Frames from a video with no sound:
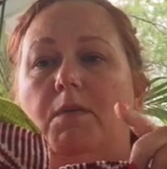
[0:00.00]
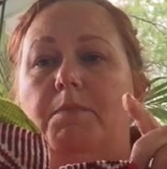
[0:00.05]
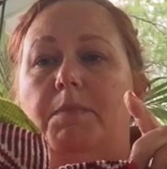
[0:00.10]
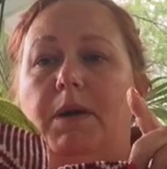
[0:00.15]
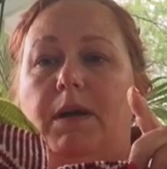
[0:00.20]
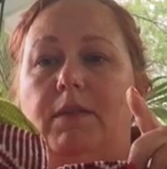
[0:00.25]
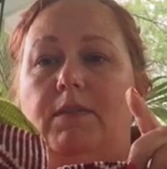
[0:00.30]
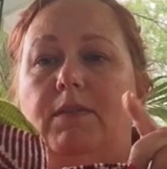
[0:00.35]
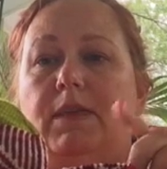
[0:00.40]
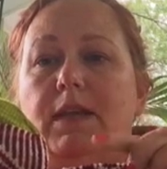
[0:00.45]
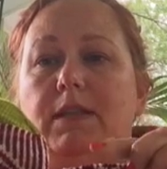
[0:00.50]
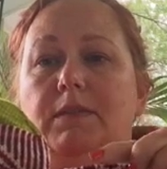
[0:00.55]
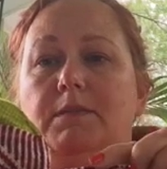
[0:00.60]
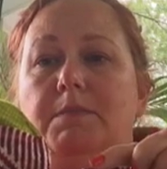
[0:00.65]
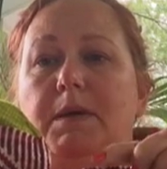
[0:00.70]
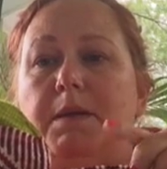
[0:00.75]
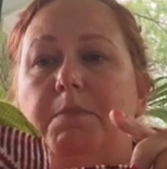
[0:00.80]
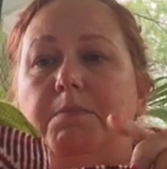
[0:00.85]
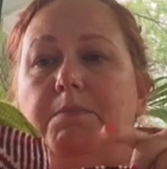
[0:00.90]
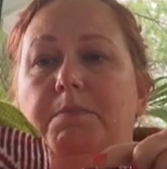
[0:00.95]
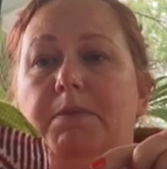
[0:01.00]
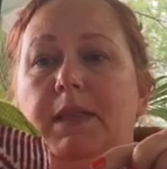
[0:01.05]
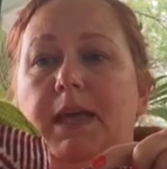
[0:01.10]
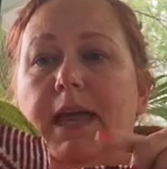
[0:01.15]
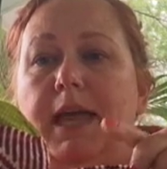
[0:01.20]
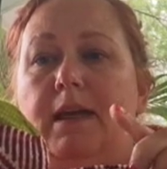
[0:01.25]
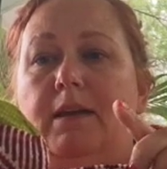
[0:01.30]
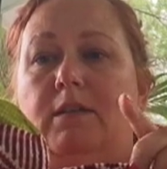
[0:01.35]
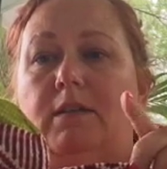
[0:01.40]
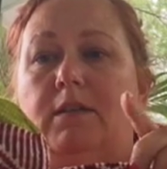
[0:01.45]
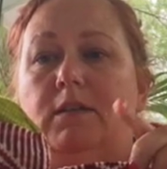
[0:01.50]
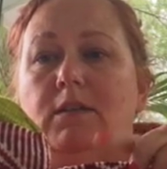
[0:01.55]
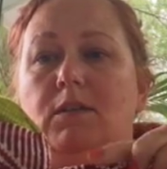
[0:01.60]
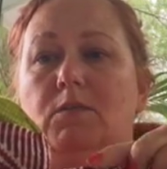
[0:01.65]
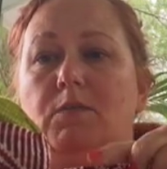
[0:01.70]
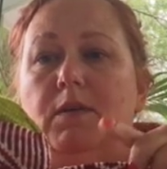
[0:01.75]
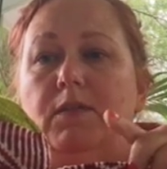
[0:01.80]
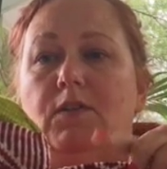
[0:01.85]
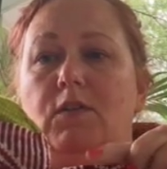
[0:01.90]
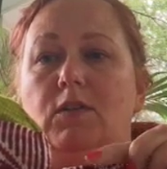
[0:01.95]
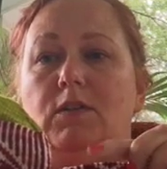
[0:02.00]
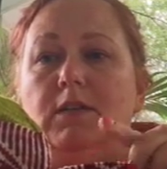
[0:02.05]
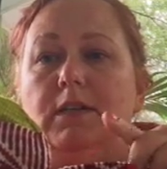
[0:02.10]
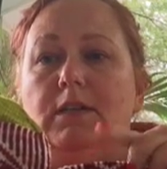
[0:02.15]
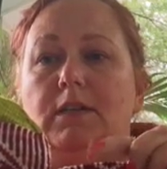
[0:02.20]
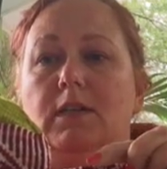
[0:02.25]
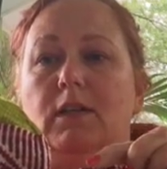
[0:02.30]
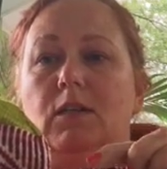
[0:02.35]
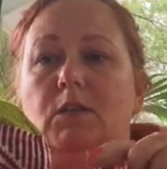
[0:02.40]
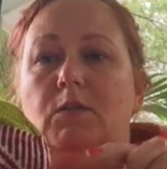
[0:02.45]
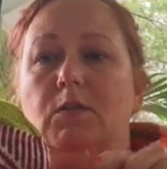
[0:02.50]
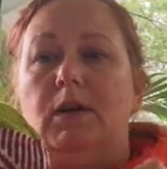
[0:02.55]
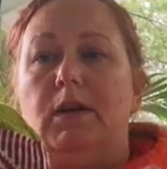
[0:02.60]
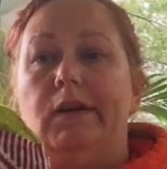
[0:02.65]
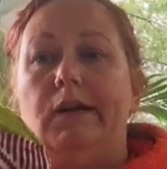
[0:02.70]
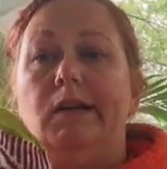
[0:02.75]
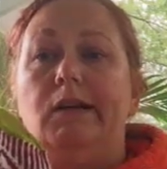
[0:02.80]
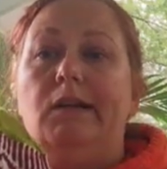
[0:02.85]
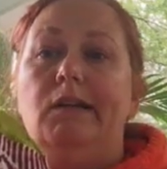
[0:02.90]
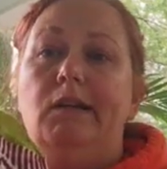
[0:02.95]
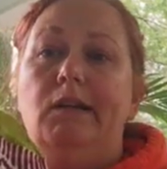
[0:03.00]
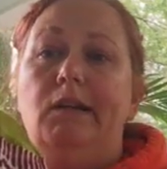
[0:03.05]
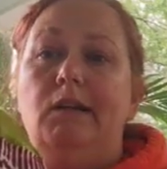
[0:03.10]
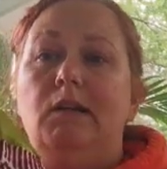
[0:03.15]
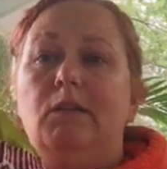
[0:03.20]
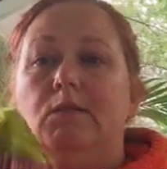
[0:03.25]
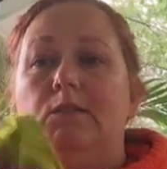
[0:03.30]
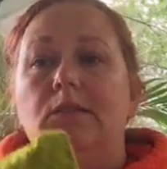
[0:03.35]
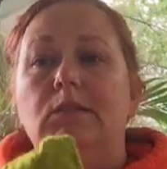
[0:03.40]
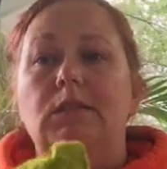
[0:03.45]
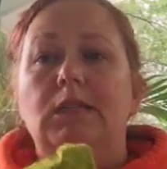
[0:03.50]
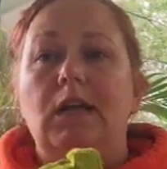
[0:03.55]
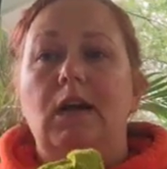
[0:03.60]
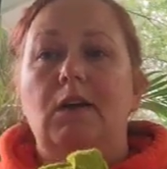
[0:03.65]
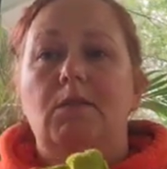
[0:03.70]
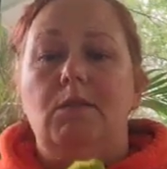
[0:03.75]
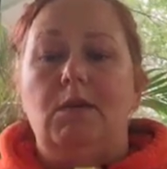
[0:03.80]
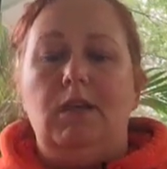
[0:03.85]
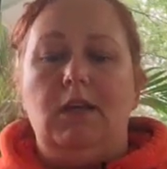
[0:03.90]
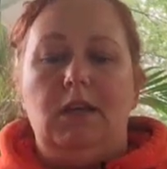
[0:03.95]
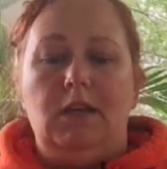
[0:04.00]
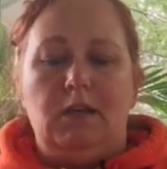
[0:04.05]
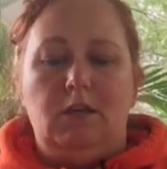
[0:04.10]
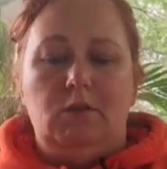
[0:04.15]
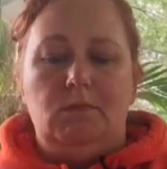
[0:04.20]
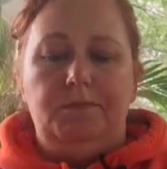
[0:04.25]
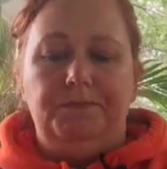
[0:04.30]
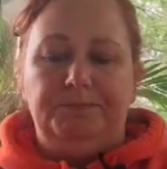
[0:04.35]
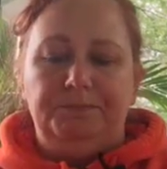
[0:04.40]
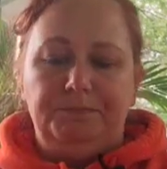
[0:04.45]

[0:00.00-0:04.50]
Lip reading: but that's my plan, is to reverse this color work. We'll see how well I do.